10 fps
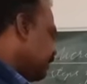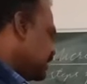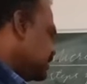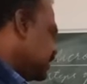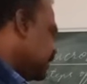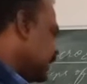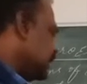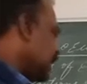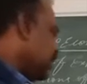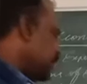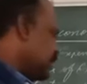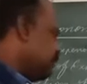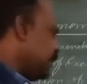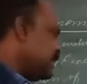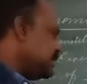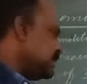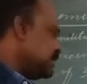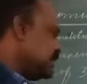measured at the current price